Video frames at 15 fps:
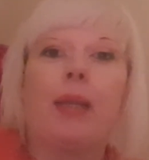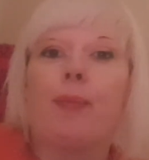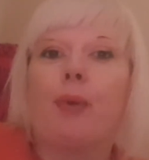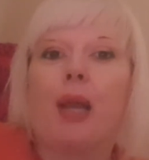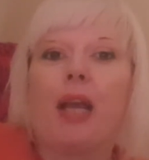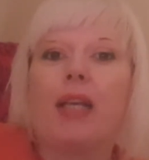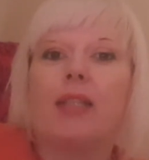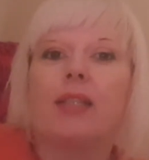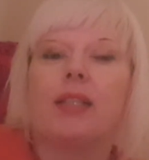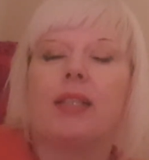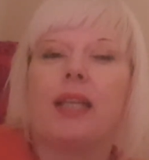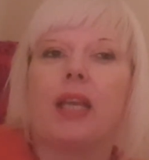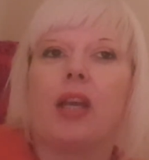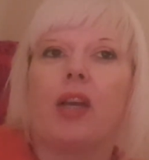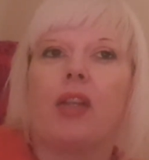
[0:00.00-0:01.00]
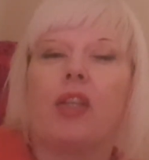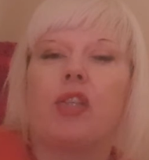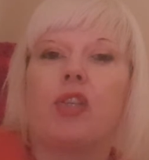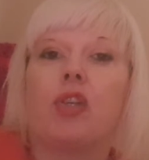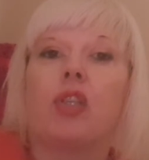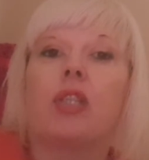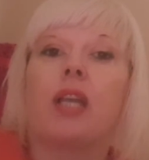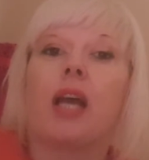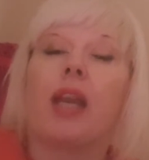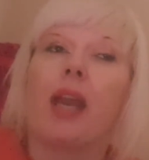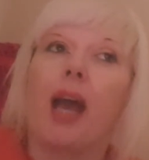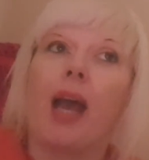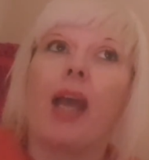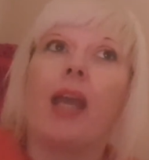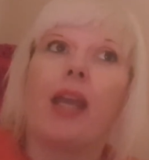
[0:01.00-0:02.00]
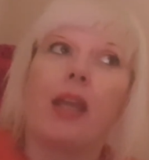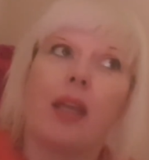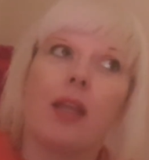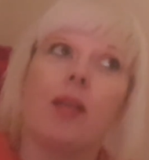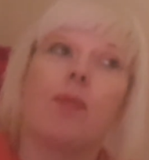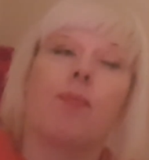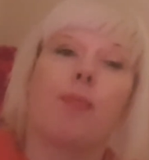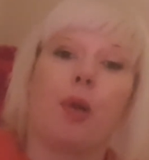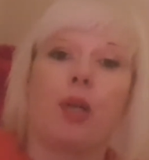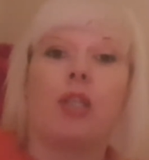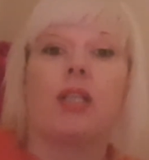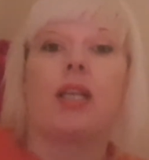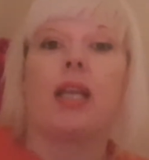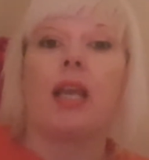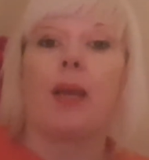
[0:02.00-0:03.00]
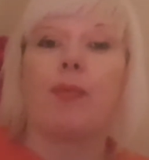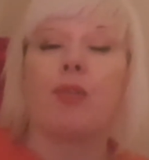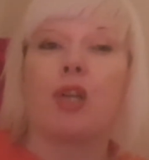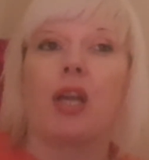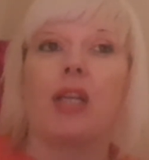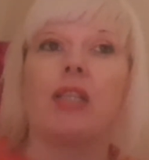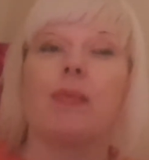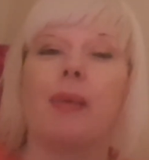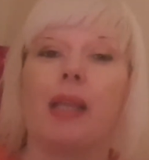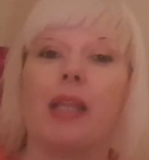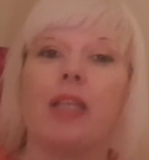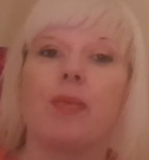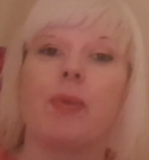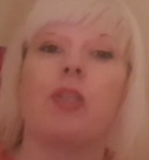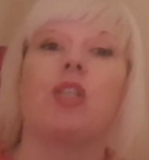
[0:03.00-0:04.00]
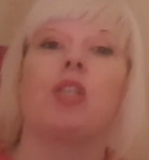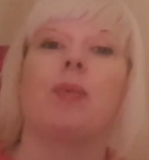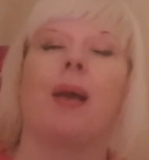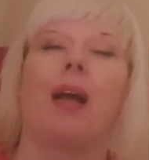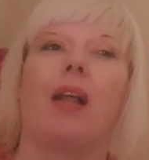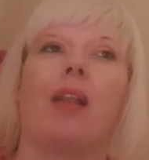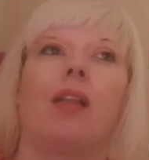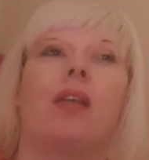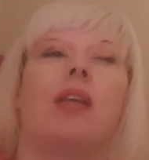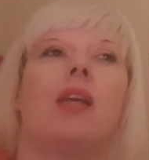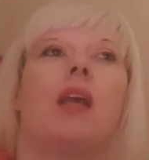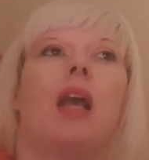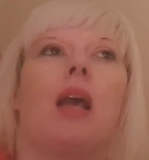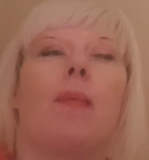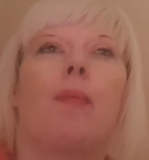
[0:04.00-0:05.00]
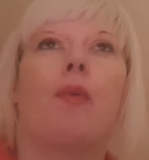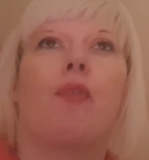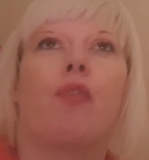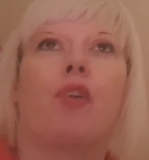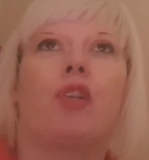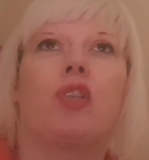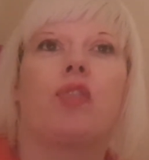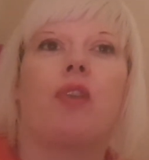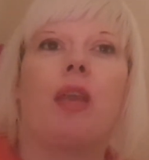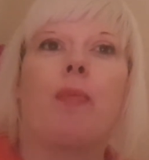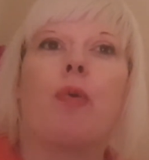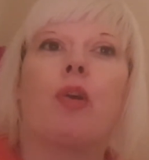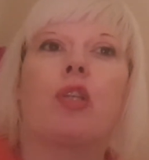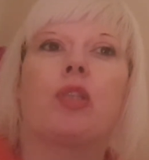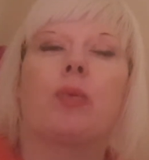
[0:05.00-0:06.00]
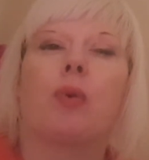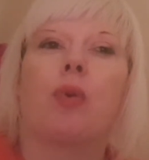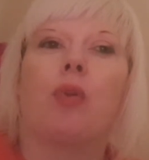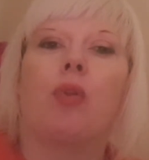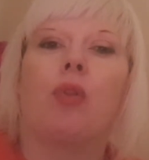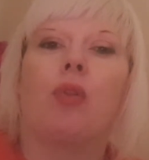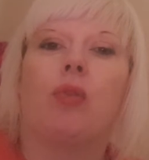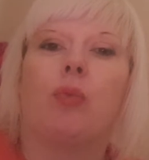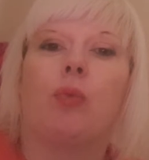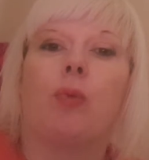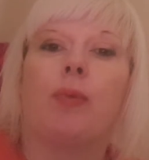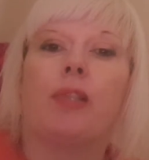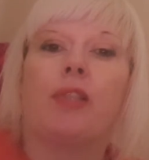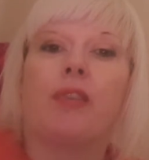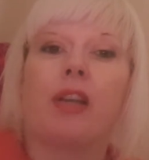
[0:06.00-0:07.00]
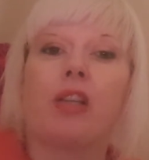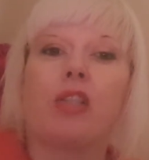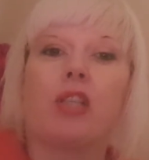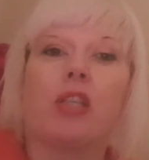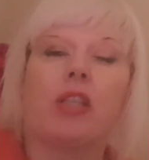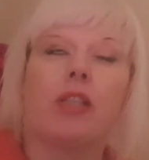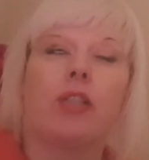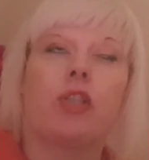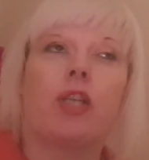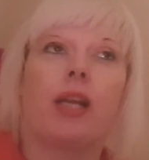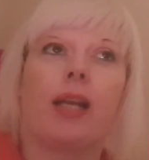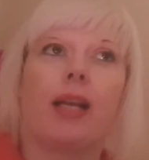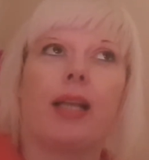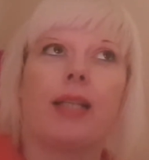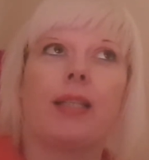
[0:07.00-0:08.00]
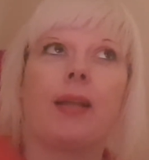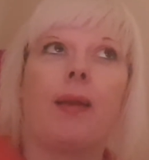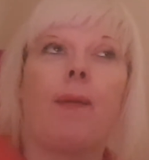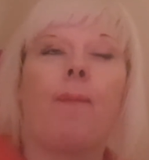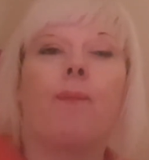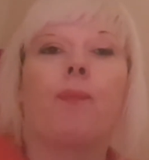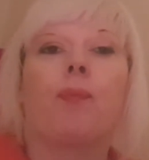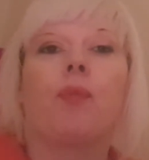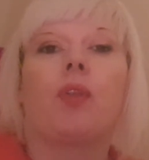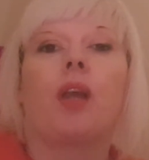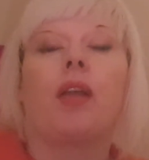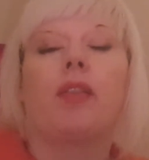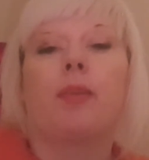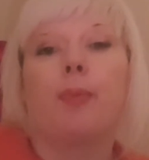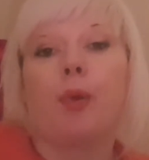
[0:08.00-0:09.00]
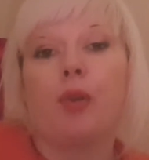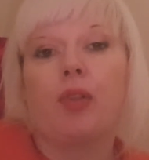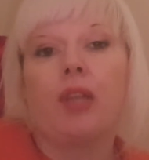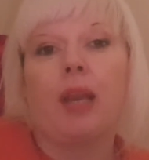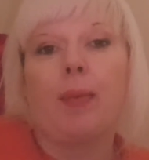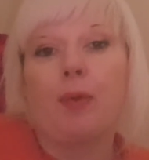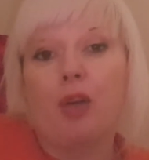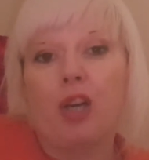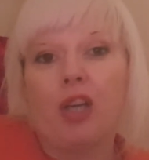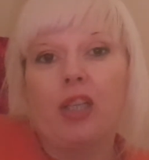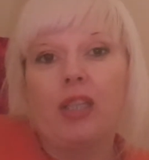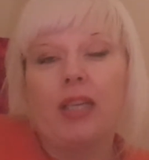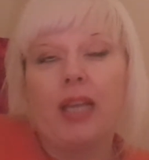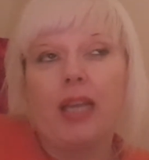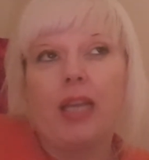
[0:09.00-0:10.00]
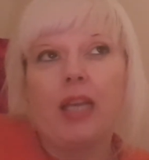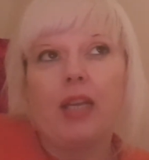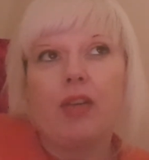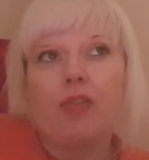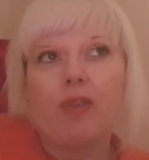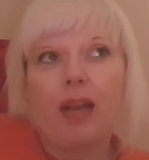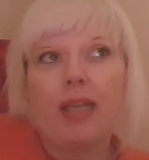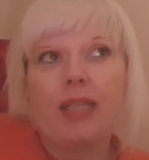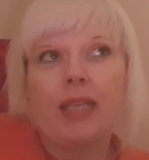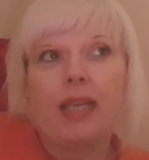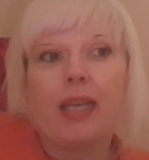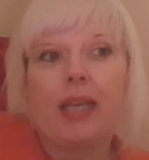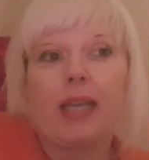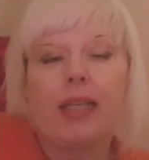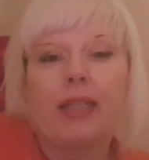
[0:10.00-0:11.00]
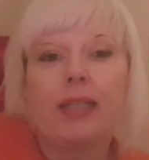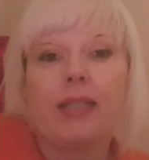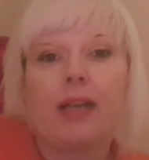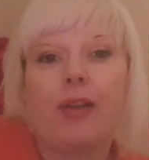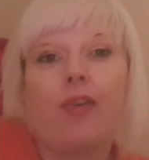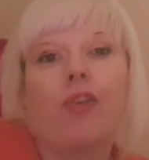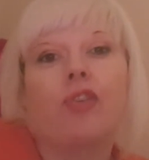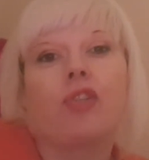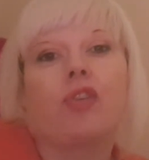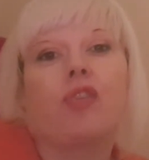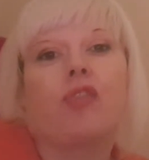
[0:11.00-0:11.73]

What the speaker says: impressed to see how they do it. And I personally am trying to make the switch as well. My first 3 books were all women's fiction, chick lit, and the book that I'm currently writing is psychological